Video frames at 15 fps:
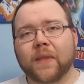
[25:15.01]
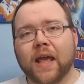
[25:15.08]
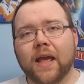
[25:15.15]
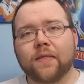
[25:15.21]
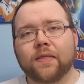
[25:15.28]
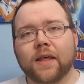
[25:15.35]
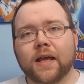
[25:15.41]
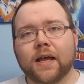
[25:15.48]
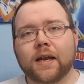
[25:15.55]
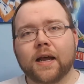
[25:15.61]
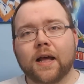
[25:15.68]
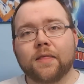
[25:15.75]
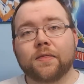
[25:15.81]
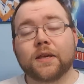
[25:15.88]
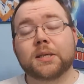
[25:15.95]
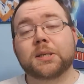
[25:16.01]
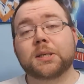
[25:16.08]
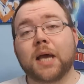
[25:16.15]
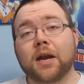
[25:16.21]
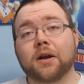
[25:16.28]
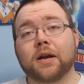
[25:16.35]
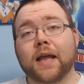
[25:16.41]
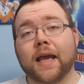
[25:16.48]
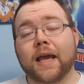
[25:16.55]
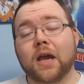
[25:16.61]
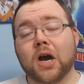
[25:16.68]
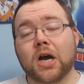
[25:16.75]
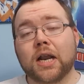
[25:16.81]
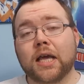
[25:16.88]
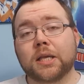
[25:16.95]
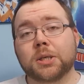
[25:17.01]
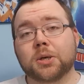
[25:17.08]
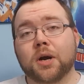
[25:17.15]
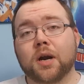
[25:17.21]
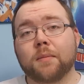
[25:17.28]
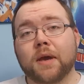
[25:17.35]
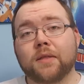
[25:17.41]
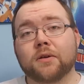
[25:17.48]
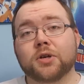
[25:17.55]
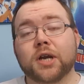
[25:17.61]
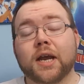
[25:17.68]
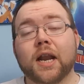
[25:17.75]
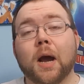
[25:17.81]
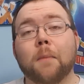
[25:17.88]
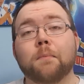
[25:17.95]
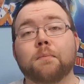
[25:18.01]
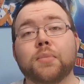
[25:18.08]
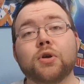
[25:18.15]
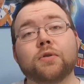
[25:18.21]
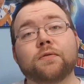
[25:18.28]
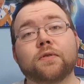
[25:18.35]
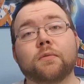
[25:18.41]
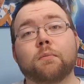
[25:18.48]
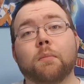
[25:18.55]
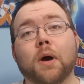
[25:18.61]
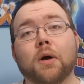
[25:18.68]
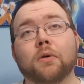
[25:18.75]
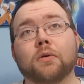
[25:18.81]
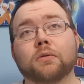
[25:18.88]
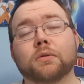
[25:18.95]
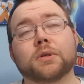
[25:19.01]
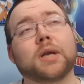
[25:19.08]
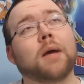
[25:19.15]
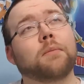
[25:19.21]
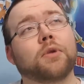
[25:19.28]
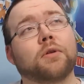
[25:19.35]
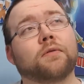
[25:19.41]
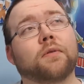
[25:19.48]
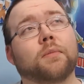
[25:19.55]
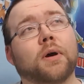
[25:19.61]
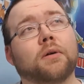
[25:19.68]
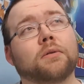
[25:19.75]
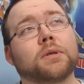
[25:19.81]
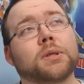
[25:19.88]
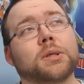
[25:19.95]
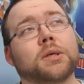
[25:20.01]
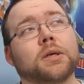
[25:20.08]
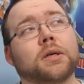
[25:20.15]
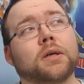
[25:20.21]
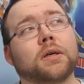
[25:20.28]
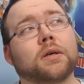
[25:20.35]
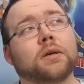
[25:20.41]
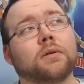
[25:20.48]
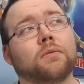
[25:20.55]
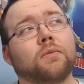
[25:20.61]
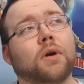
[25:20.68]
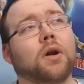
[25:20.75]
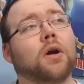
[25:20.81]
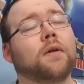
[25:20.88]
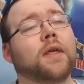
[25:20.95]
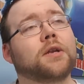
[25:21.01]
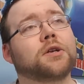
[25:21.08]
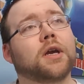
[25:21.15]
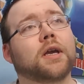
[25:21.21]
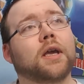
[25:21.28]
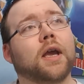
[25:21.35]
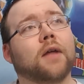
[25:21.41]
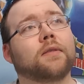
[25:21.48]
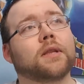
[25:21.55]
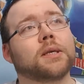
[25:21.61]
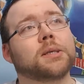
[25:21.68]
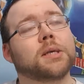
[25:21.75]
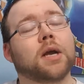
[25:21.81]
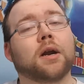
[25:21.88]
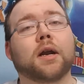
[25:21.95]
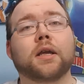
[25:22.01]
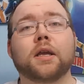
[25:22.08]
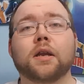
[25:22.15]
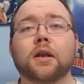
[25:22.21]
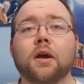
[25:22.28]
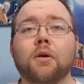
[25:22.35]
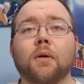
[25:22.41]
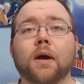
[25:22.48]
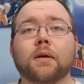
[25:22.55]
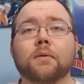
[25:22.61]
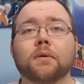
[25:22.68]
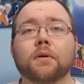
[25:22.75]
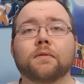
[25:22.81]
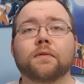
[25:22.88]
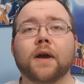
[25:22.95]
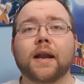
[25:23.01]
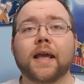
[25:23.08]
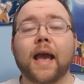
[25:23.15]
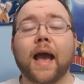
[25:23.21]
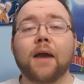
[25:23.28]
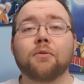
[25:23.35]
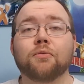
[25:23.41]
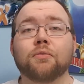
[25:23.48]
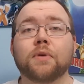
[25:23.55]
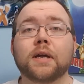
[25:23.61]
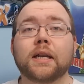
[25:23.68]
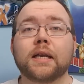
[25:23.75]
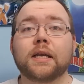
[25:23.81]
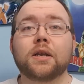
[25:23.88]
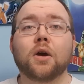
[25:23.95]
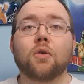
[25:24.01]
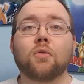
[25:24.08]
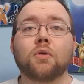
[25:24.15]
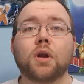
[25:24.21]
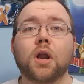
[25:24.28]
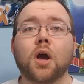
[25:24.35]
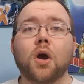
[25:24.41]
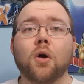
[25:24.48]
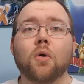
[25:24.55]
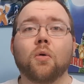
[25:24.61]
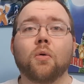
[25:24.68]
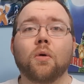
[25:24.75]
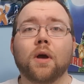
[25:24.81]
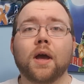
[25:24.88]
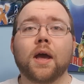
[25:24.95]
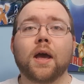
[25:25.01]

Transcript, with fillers: And then uh, this Saturday on 8 Star Anime, they're checking out Beautiful Bone, not Beautiful Bones, what are they checking out this Saturday, you know, or Friday? I really don't know.